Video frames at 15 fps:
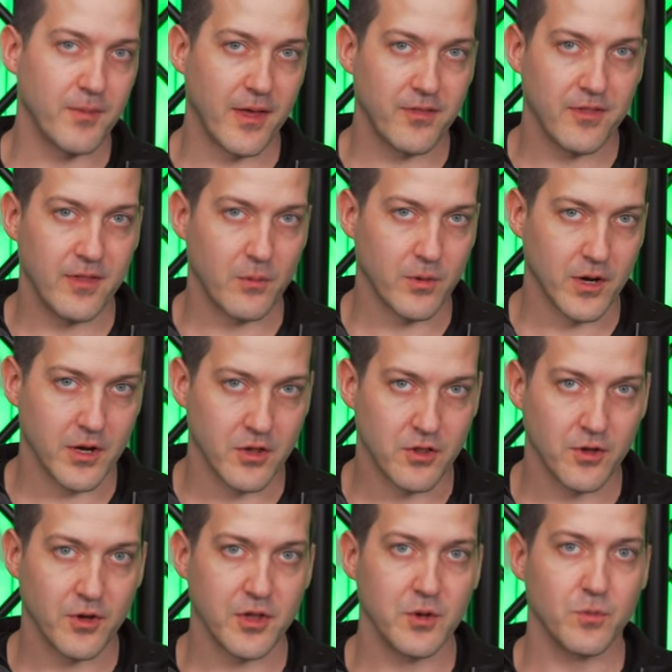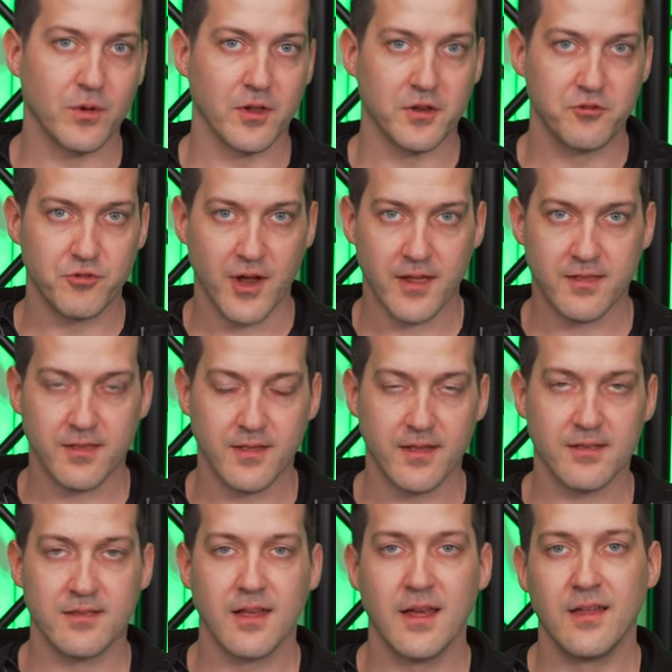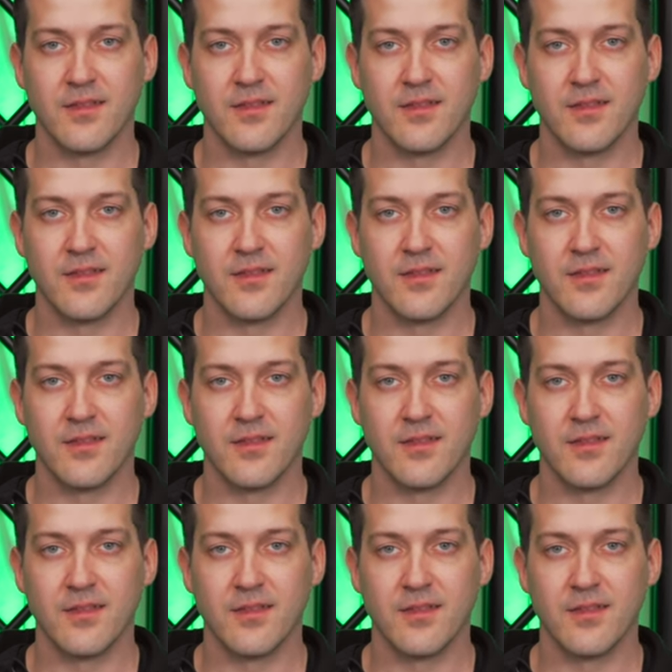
method that we're going to show you will address this.